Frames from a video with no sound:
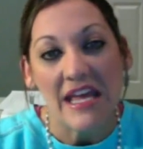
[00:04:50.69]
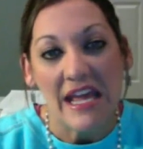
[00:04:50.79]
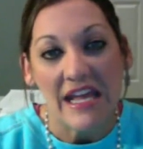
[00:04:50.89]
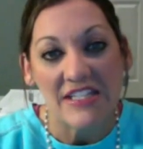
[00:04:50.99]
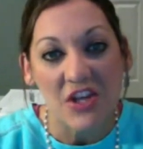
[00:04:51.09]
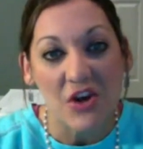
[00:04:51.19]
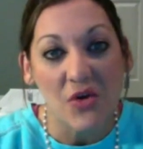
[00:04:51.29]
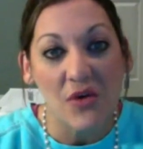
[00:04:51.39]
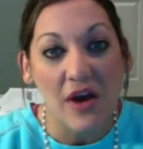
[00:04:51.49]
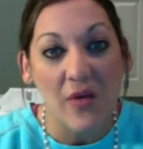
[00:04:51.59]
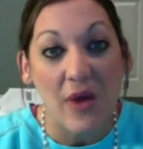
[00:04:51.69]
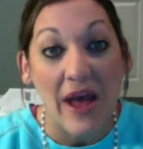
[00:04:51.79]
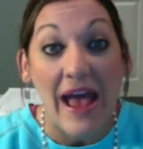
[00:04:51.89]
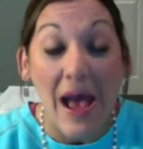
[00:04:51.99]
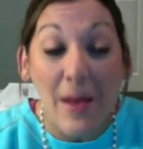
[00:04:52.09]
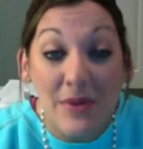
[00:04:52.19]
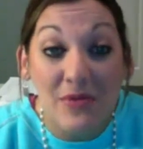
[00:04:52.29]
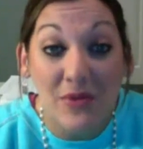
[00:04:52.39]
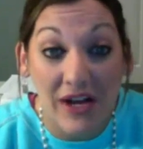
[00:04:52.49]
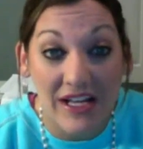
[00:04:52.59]
And so what happened
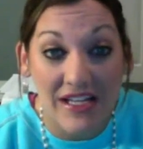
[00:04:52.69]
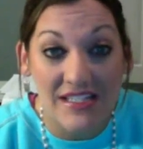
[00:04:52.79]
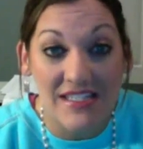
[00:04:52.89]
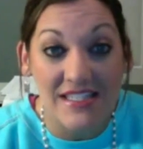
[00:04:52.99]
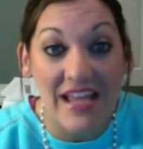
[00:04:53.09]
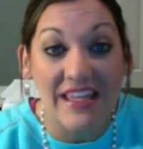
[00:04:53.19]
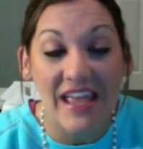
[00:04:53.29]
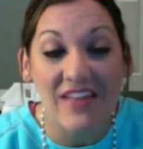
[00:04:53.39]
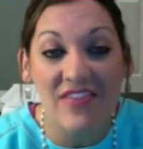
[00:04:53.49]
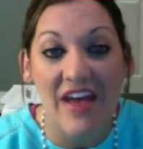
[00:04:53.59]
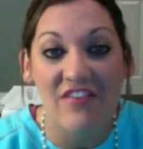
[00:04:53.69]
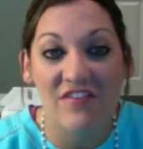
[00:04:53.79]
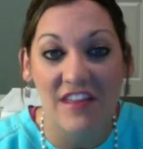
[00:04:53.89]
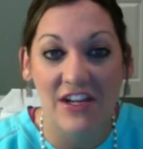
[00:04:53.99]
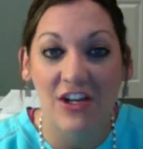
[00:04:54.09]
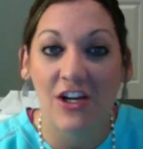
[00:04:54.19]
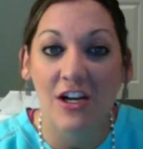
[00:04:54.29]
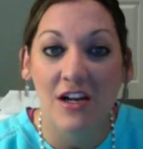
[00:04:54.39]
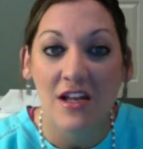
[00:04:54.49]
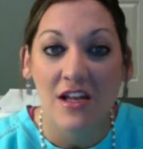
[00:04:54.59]
is I gave that fear